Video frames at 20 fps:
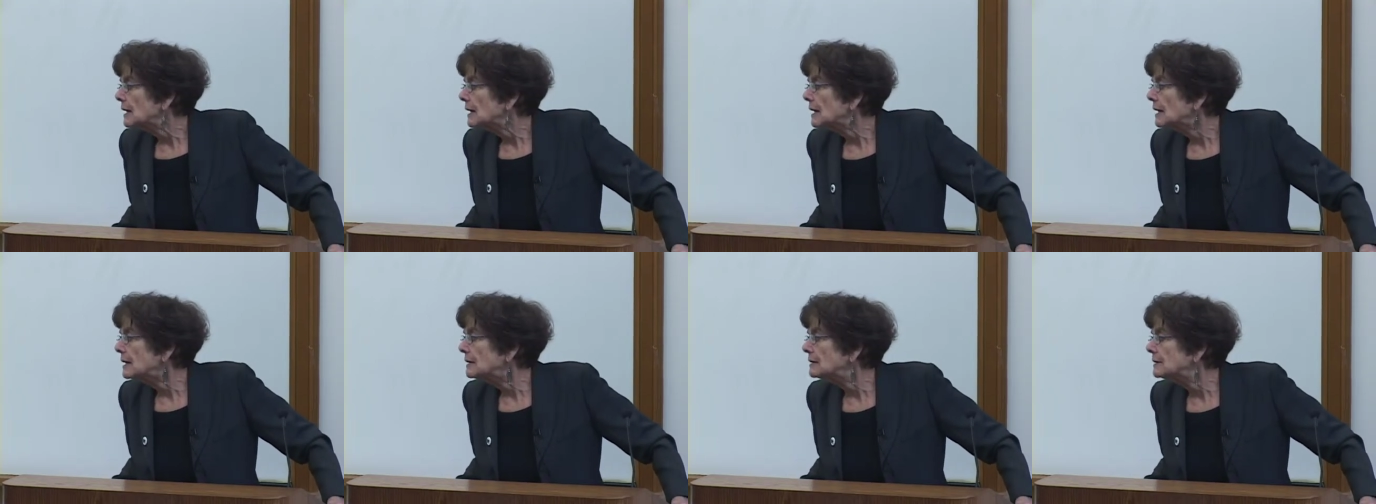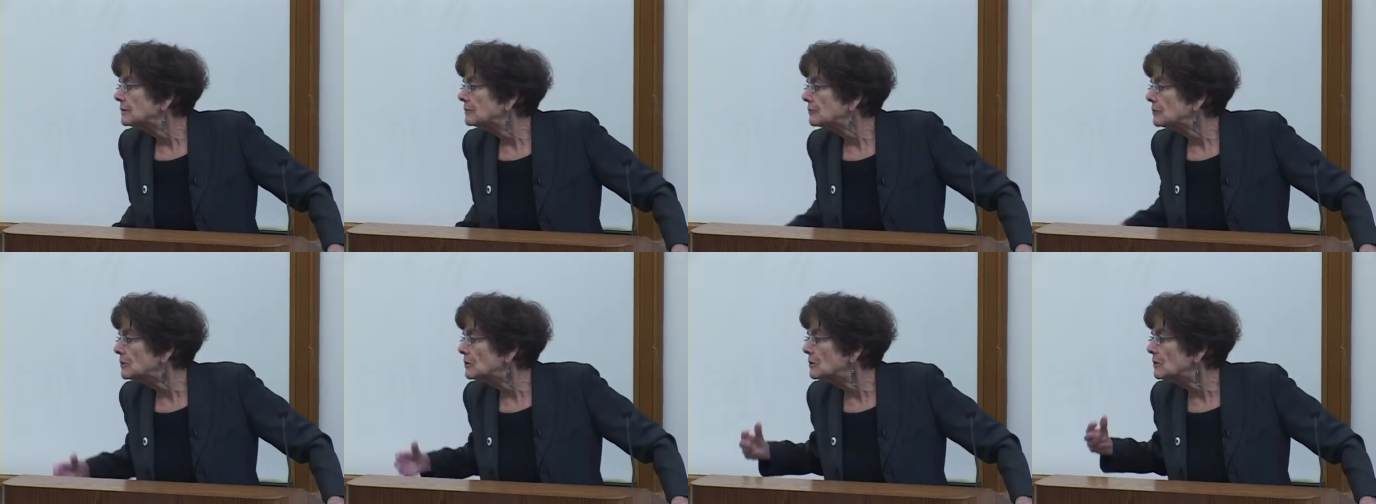and,
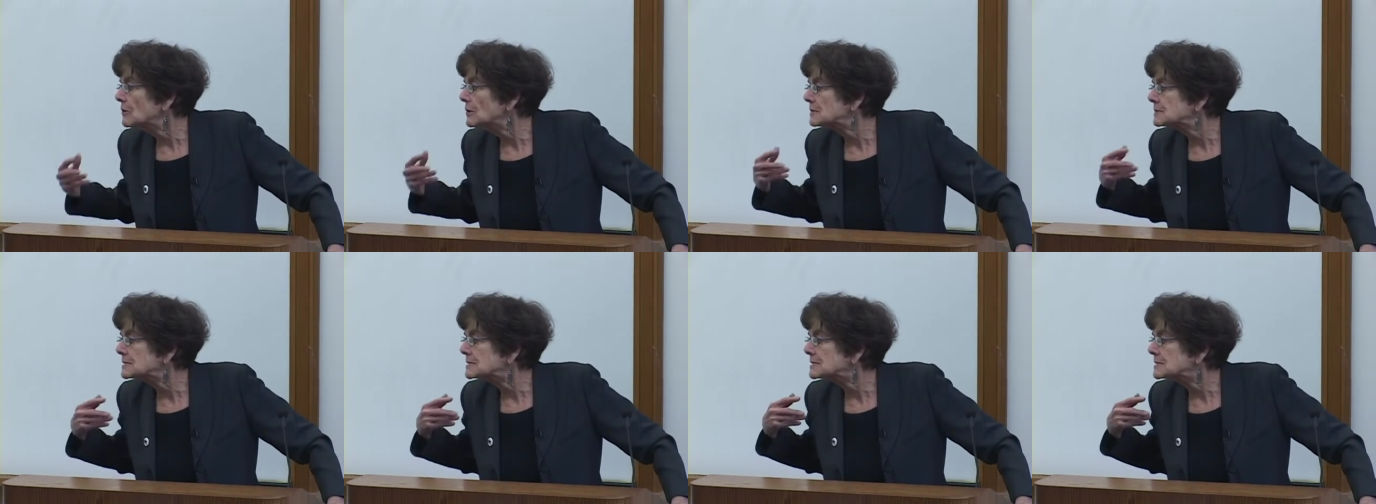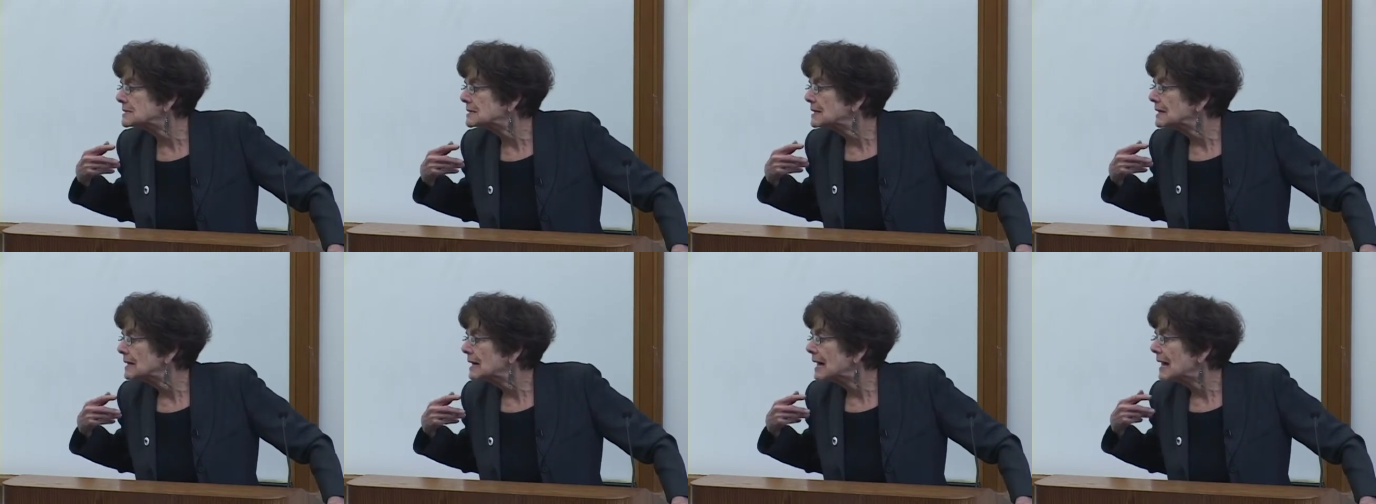of course,
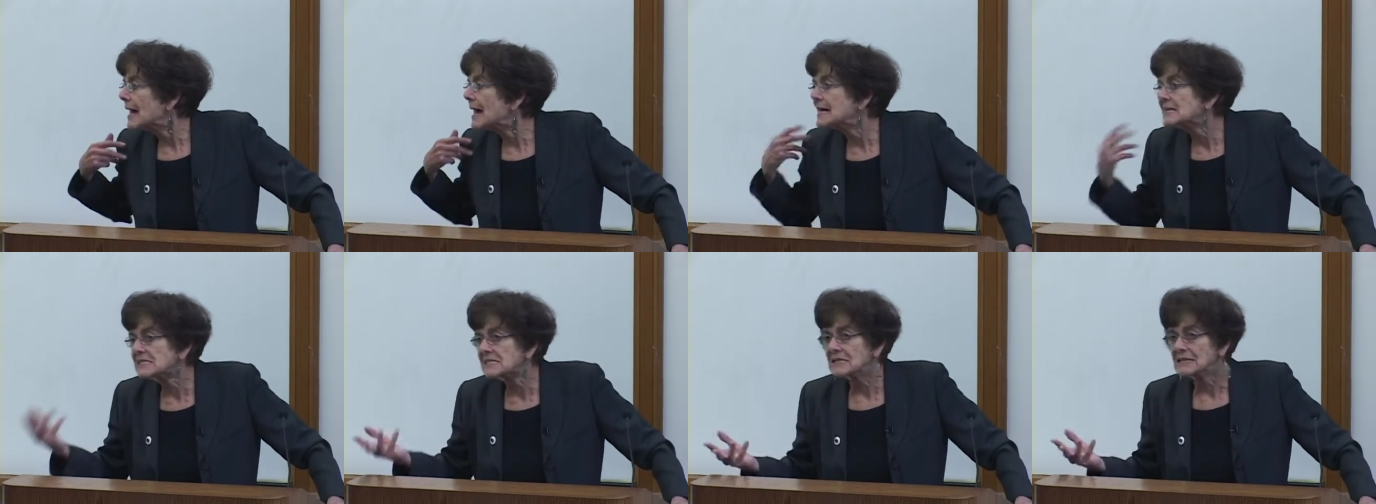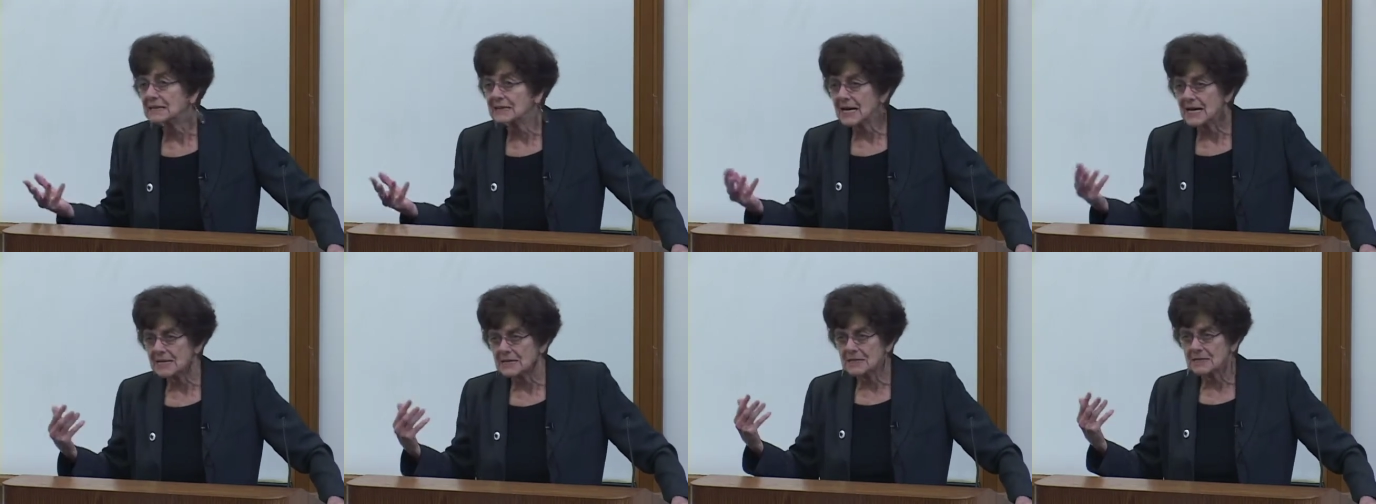
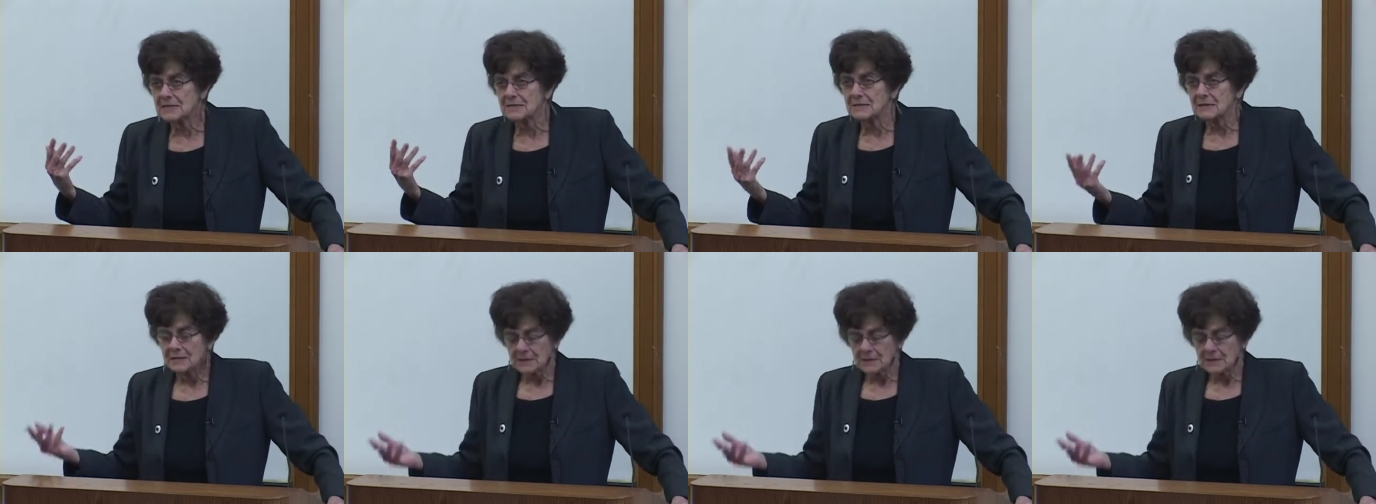escalated